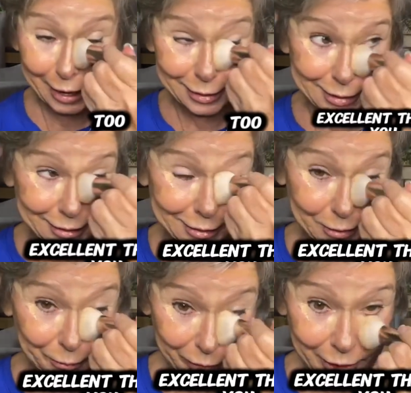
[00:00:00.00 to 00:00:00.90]

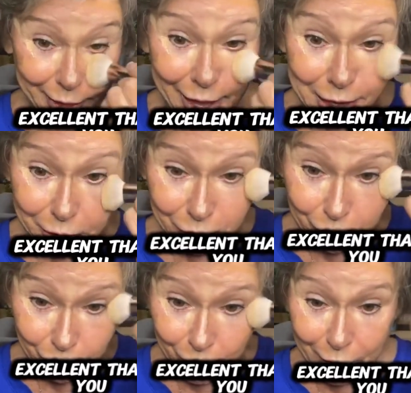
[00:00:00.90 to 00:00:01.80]
Excellent. Thank
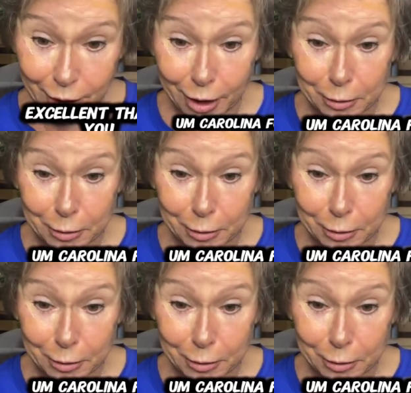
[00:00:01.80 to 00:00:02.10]
you,